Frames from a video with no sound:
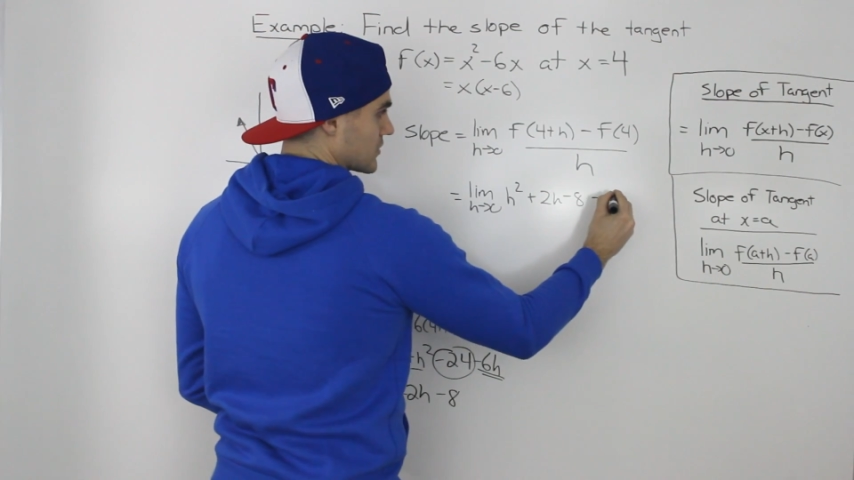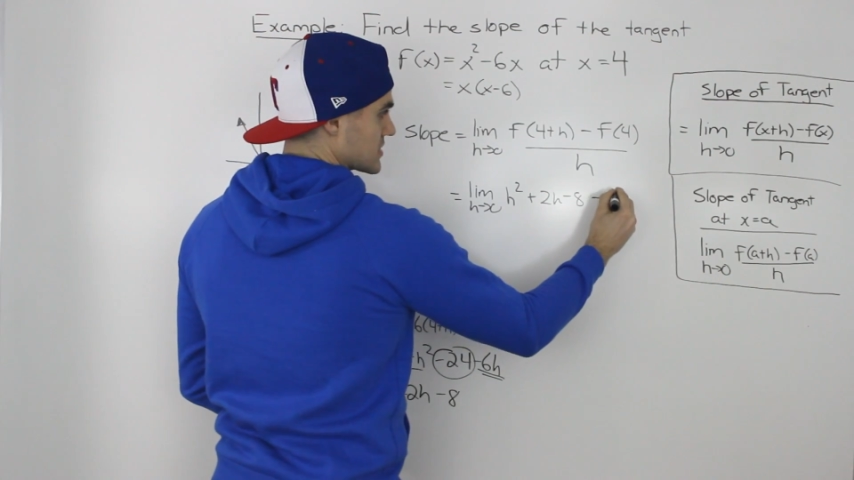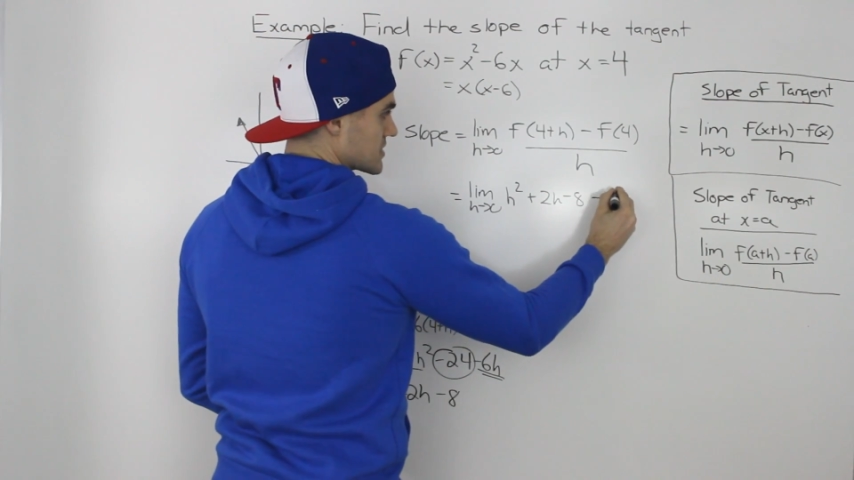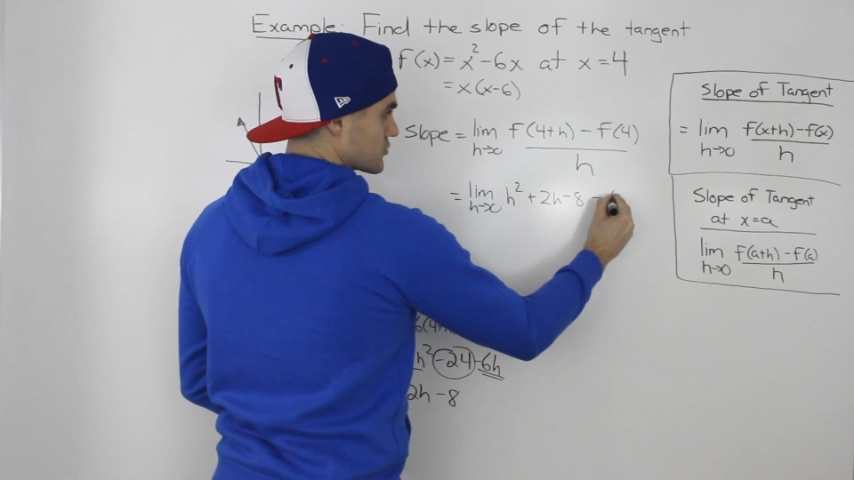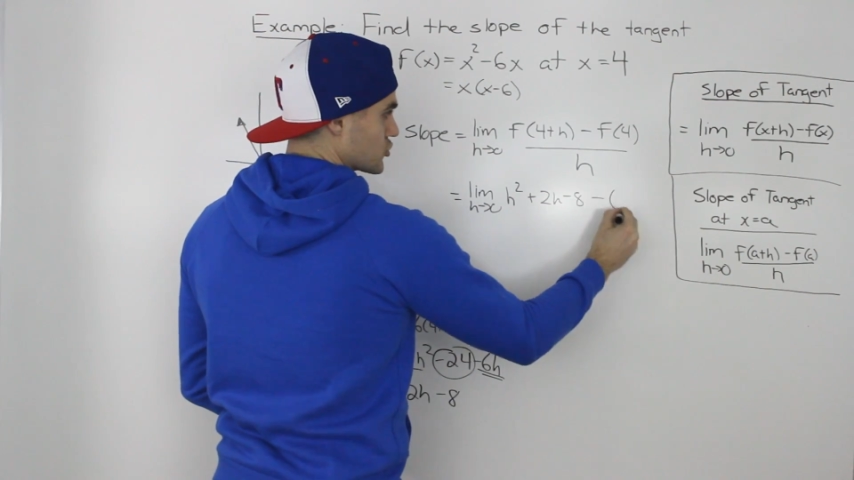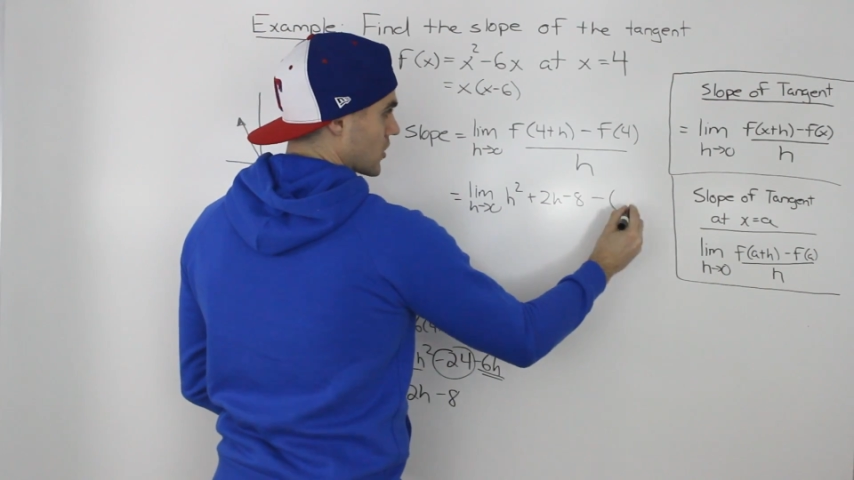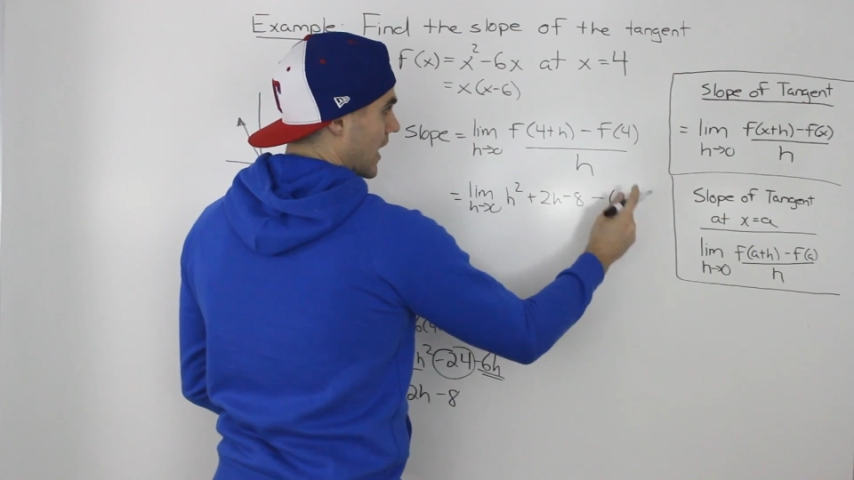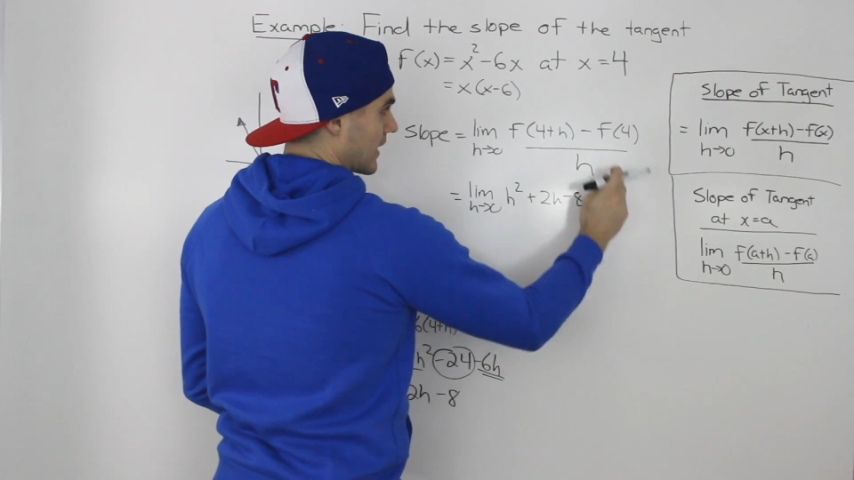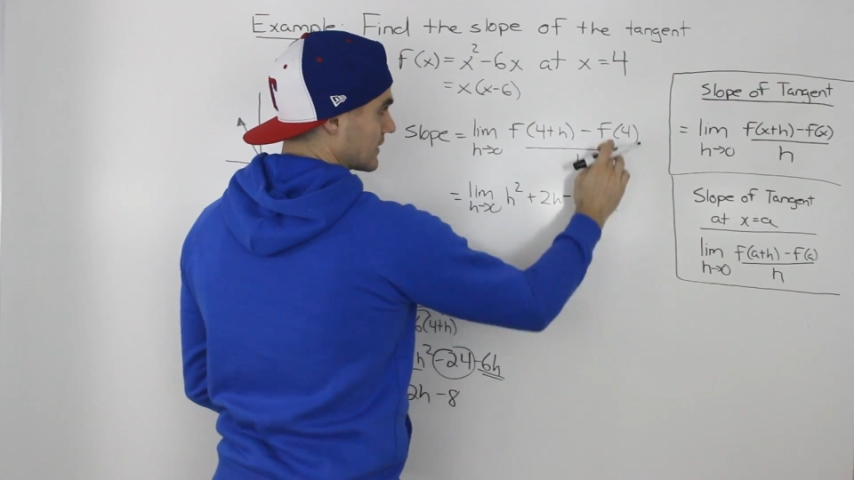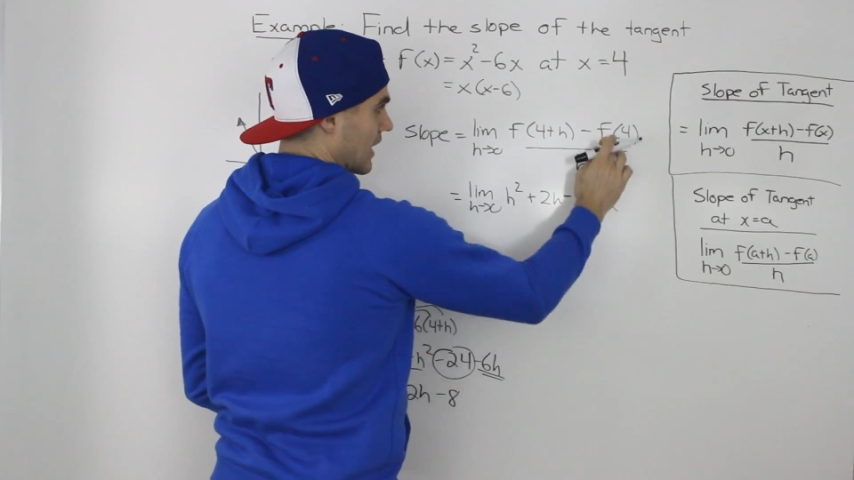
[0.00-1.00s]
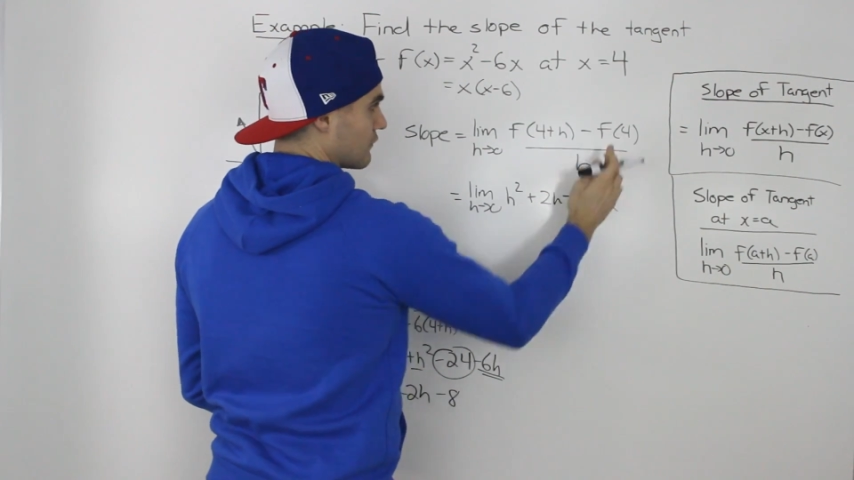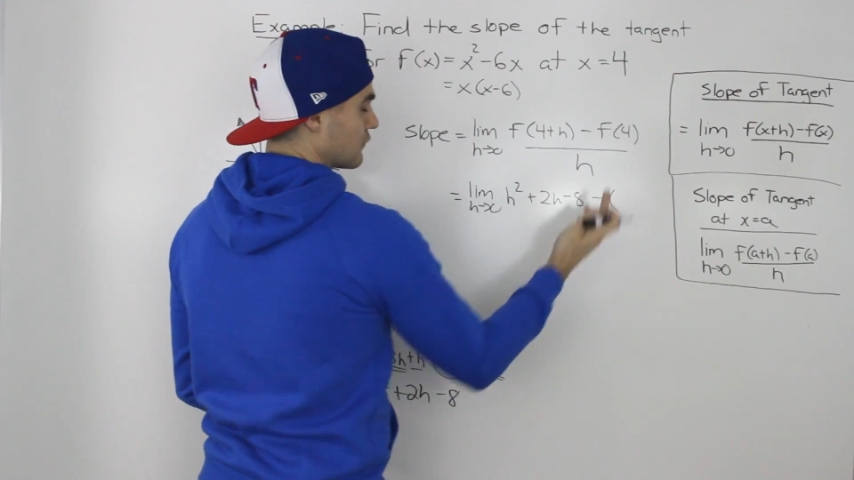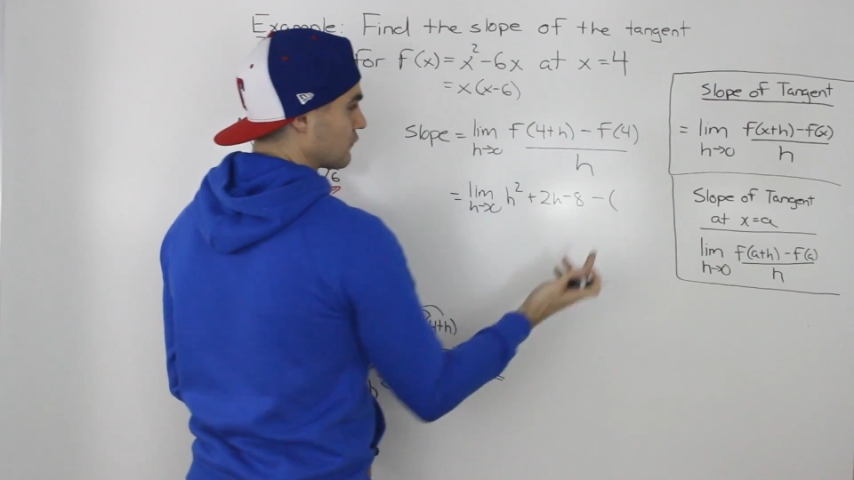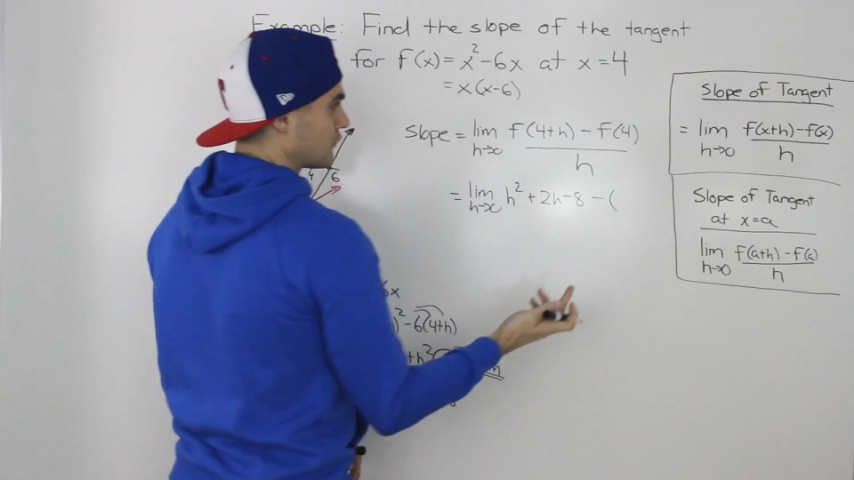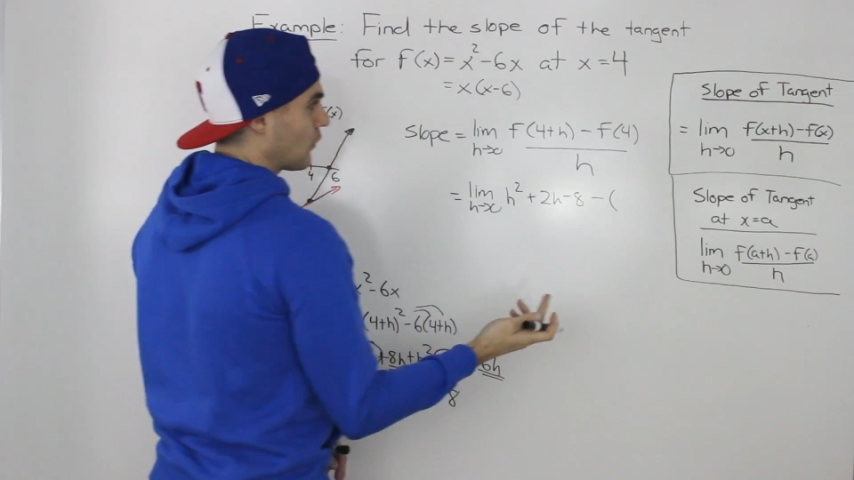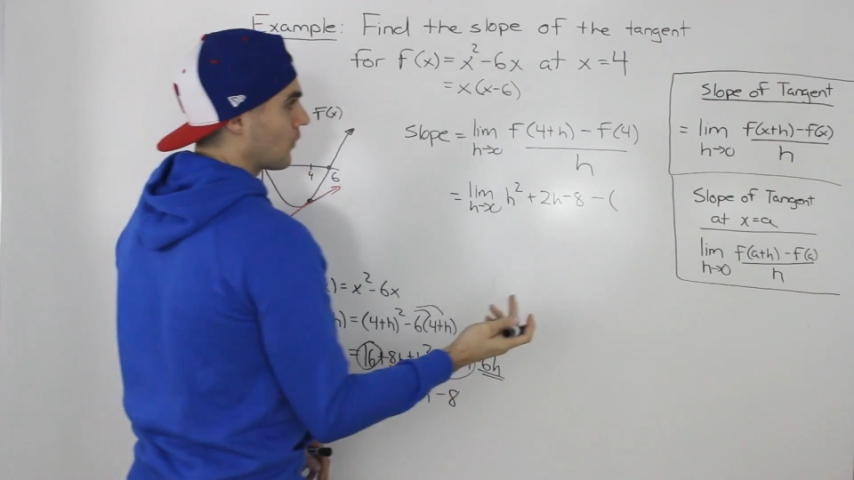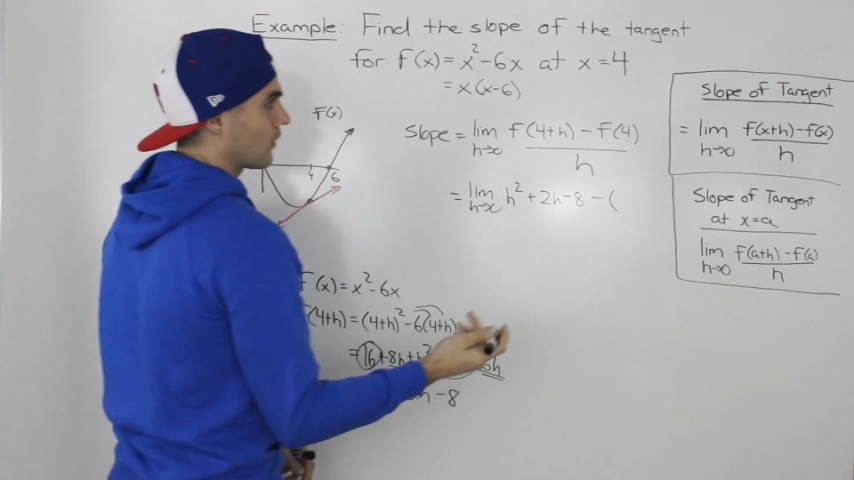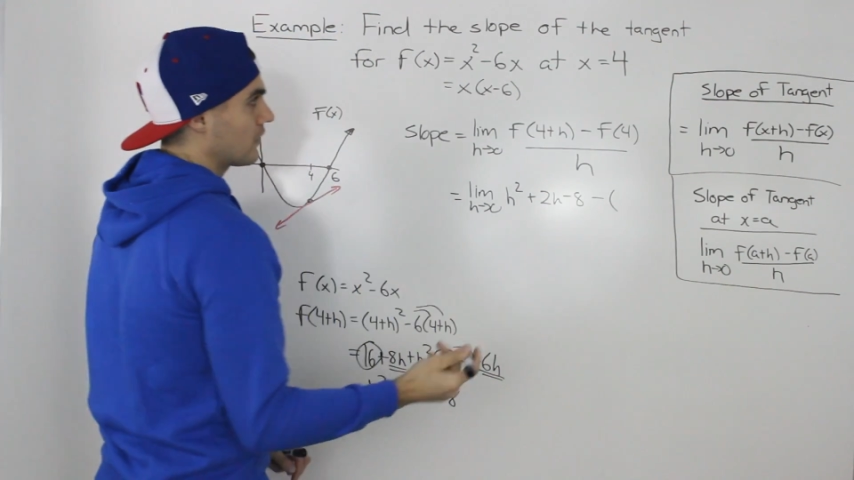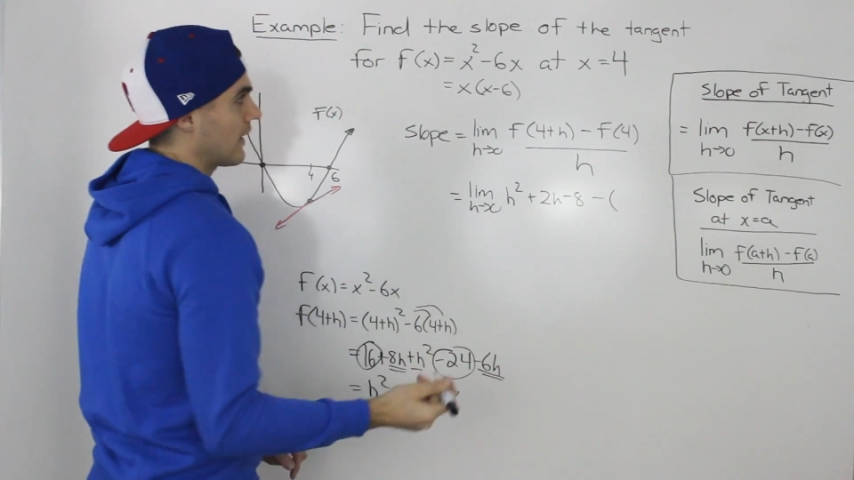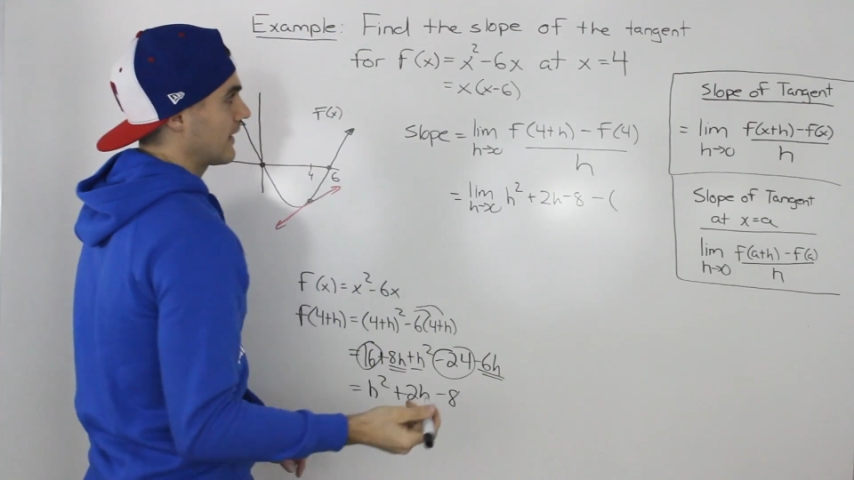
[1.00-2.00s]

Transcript: to subtract f of 4.